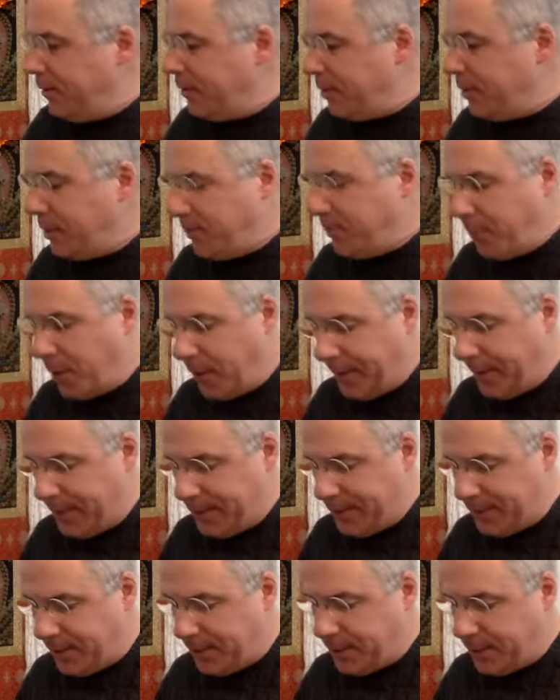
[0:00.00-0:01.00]
Their
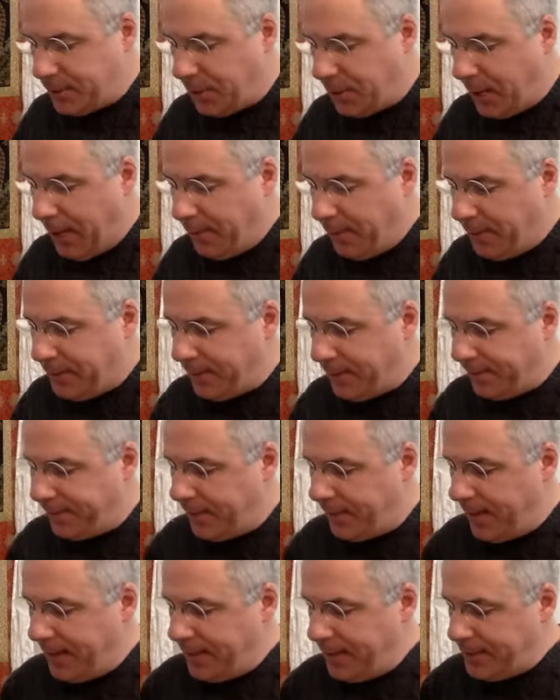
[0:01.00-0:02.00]
bodies are dry with the
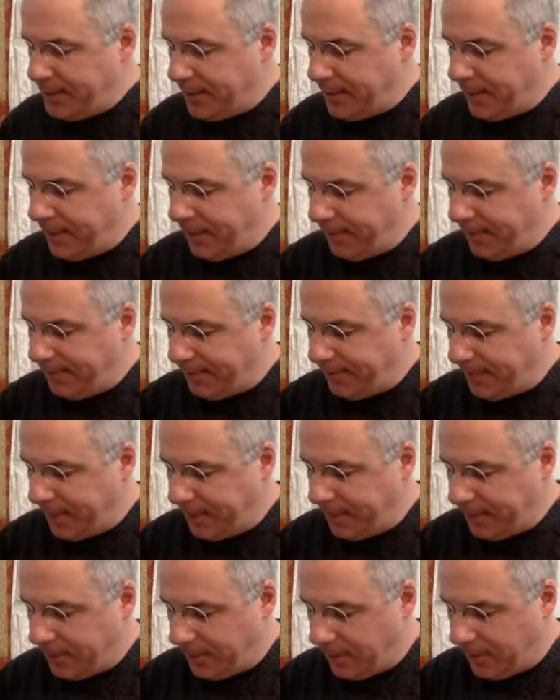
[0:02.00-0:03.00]
finest clean and
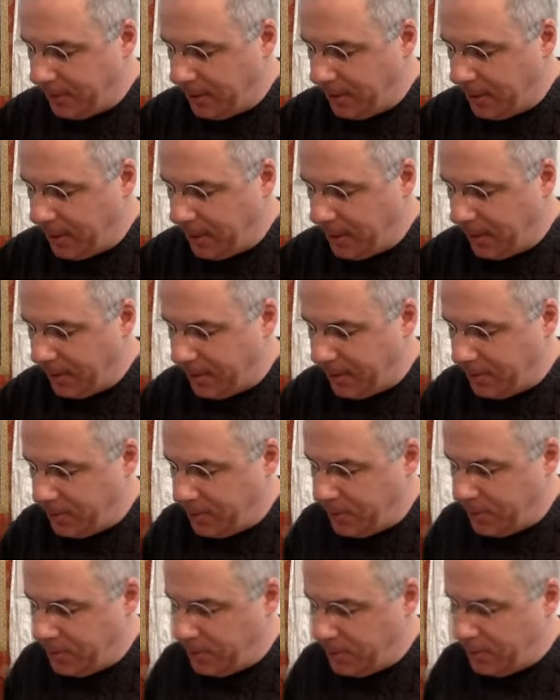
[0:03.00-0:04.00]
fragrant cloth,
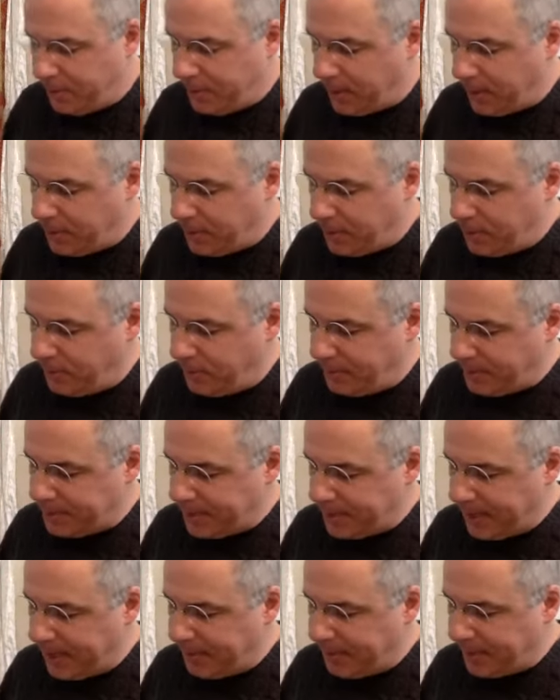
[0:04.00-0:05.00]
Om, Hum,
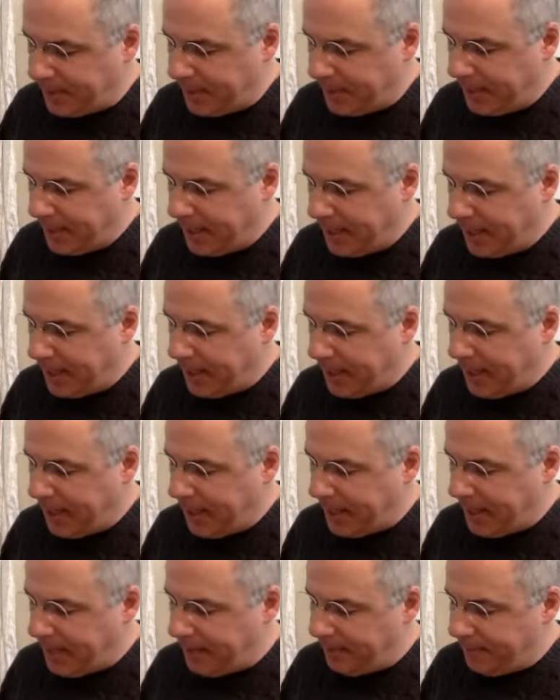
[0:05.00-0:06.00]
Tam, Hi,
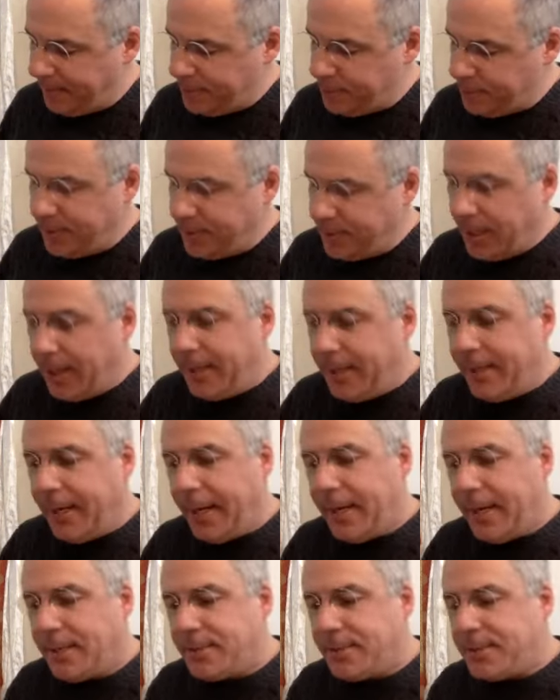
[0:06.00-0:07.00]
Akaya,
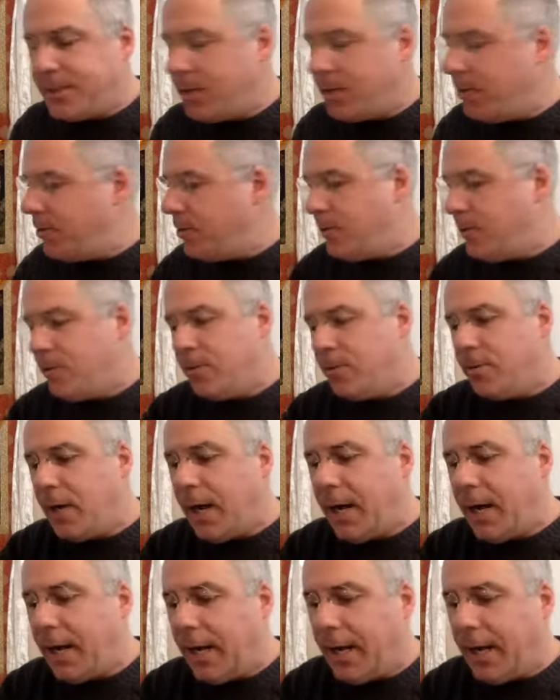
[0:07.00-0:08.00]
Vishodanye,
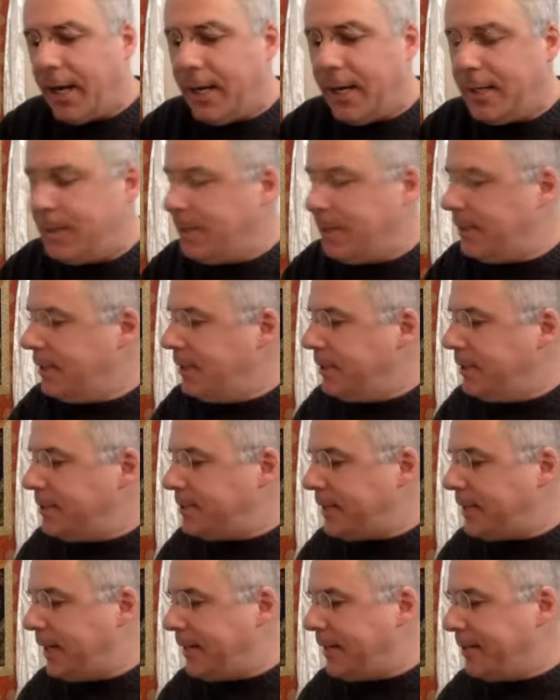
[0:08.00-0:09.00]
Soha.
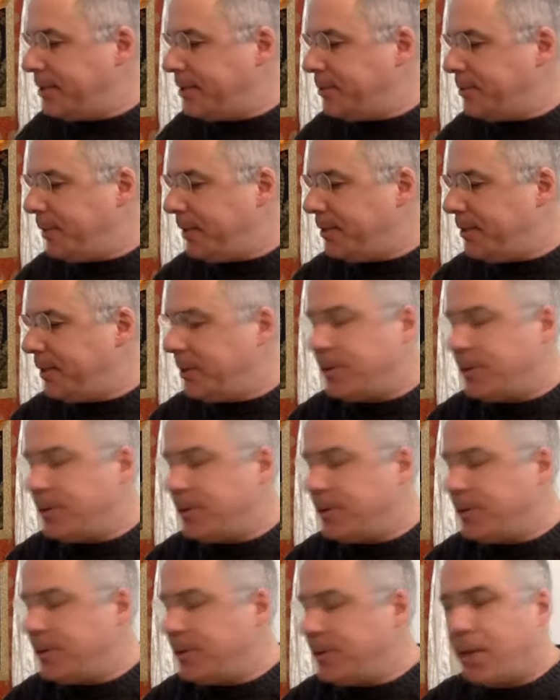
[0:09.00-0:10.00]
Saying this, we dry
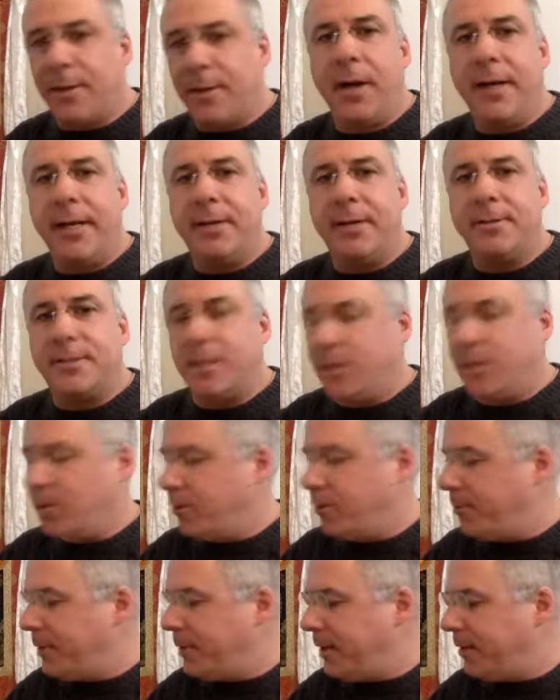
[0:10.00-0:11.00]
their body,
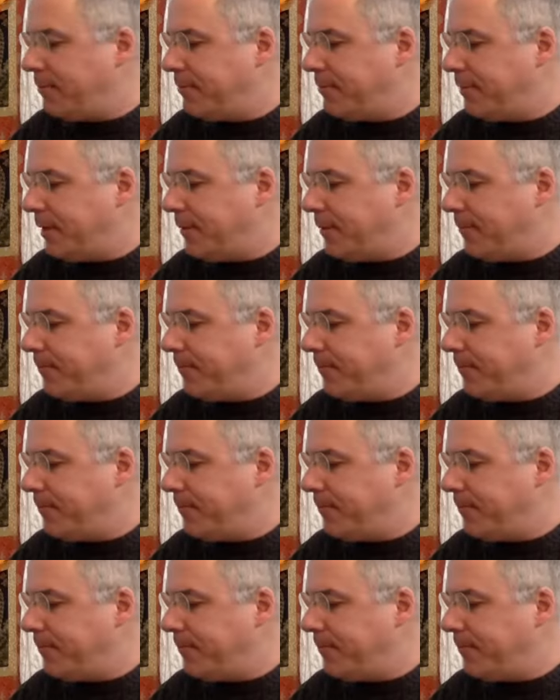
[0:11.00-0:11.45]
use a little bit of